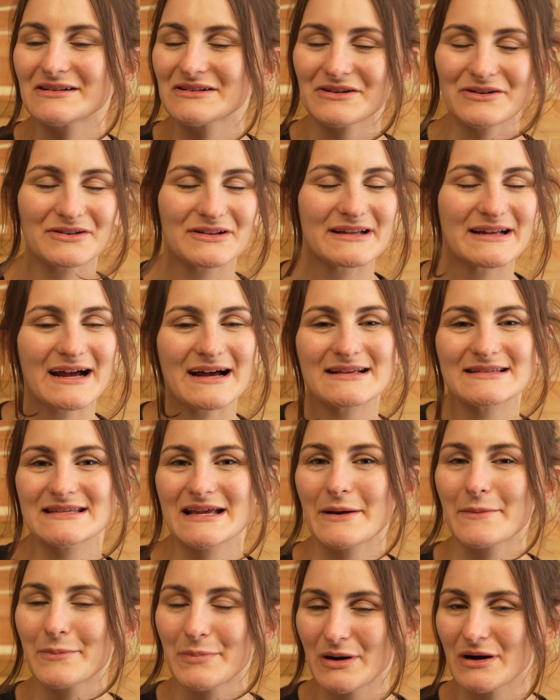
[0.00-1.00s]
clearly has
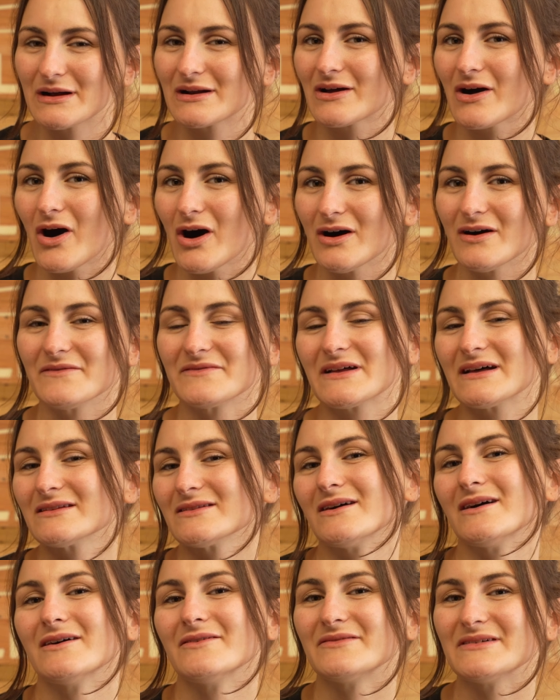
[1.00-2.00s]
like put all that
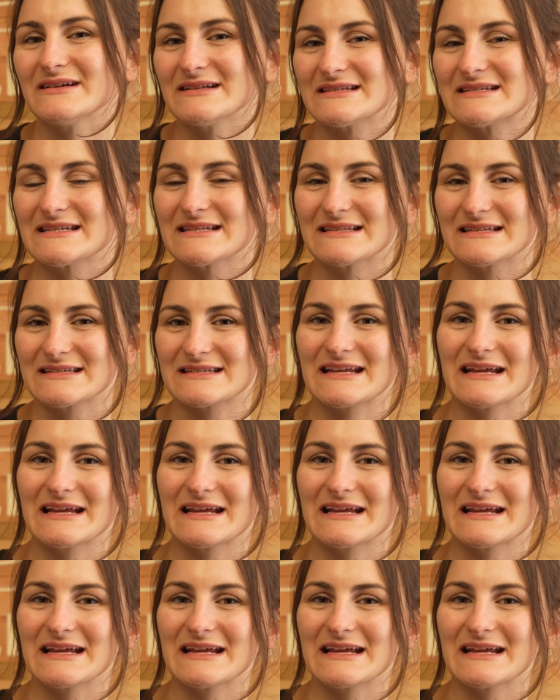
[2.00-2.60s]
love into this